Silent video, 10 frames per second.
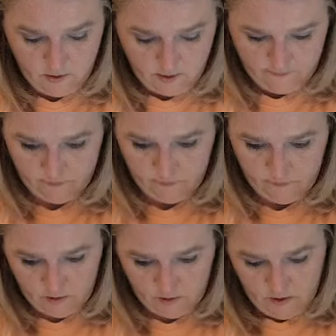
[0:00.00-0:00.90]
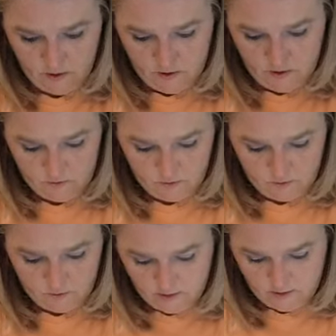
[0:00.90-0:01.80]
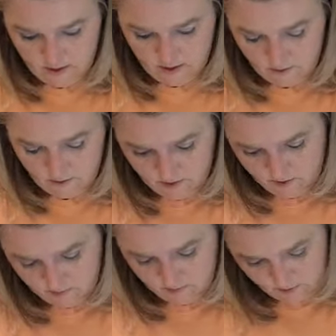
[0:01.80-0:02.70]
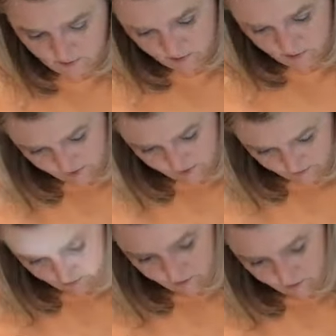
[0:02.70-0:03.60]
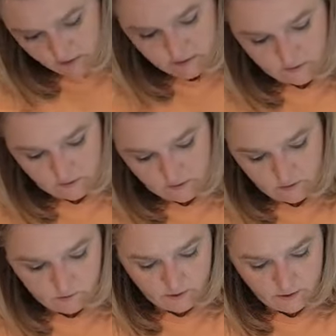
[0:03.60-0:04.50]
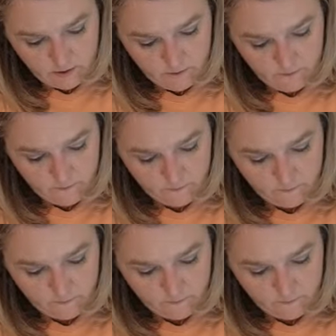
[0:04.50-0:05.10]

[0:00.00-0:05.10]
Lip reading: Okay. So now I'm going to put it back through this little hole here.